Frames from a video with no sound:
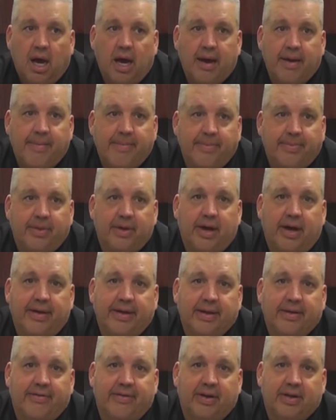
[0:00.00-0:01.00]
I
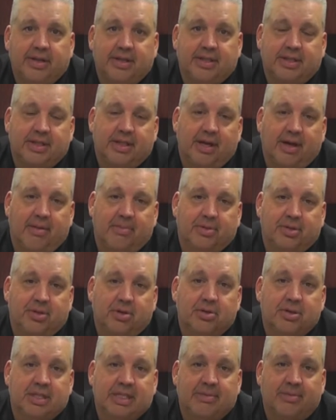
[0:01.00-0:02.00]
think they're very
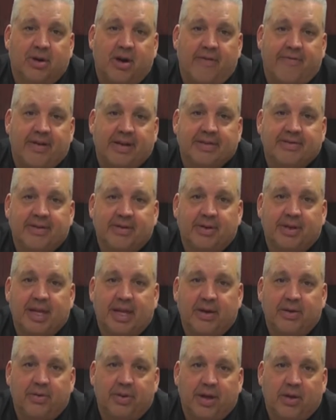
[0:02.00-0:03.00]
still similar offensively what
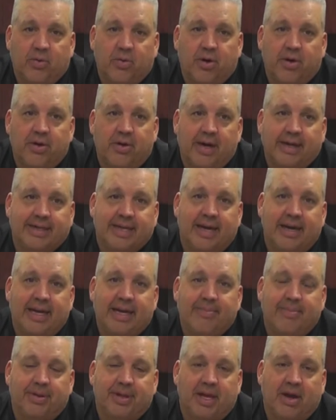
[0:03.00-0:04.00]
they were, their
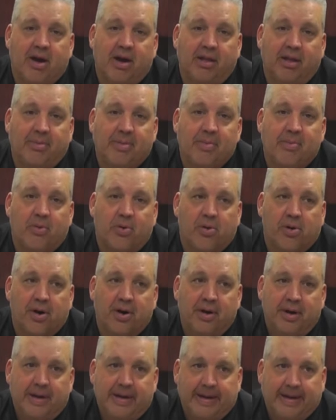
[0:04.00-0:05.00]
identity, but they are a little bit
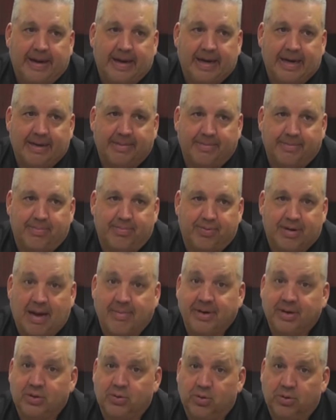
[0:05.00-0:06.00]
more
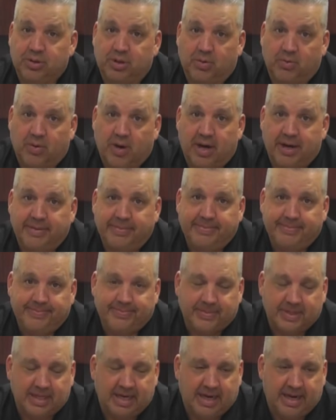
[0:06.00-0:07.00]
prominent towards the run.
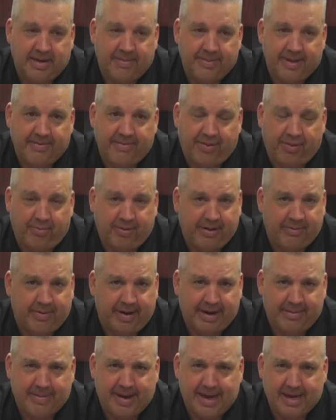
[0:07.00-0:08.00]
They have 3
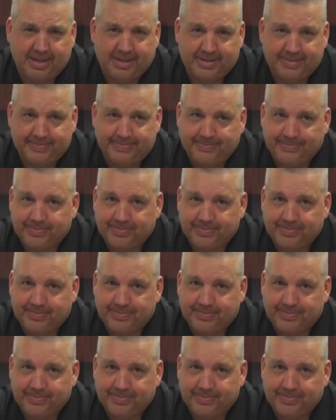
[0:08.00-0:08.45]
running backs